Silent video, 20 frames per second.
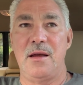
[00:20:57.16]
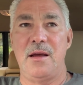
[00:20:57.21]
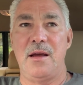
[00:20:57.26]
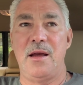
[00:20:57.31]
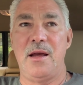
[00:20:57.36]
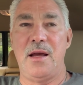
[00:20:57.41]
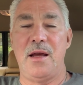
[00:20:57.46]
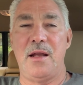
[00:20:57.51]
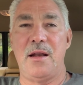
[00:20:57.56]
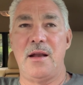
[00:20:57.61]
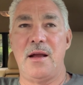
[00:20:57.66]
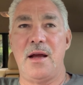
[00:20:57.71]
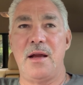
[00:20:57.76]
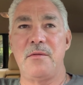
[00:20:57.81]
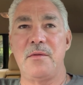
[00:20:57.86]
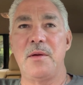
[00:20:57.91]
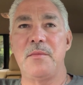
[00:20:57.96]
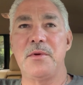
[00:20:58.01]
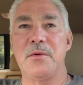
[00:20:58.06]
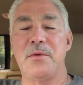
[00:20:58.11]
And I
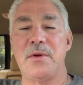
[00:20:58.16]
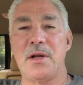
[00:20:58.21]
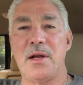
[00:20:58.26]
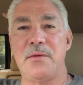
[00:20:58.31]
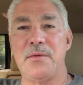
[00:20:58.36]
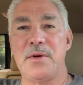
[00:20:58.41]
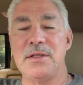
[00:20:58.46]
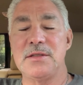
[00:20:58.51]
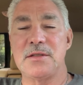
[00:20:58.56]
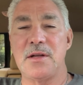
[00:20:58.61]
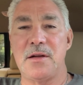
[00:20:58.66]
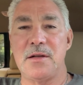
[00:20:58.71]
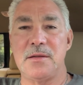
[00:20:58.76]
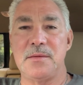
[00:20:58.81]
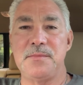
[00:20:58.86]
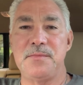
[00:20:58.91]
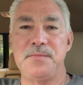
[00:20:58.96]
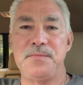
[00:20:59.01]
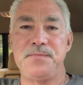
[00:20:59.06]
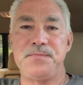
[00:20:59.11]
remember when I was on
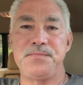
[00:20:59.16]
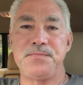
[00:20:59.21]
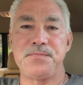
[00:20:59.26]
them,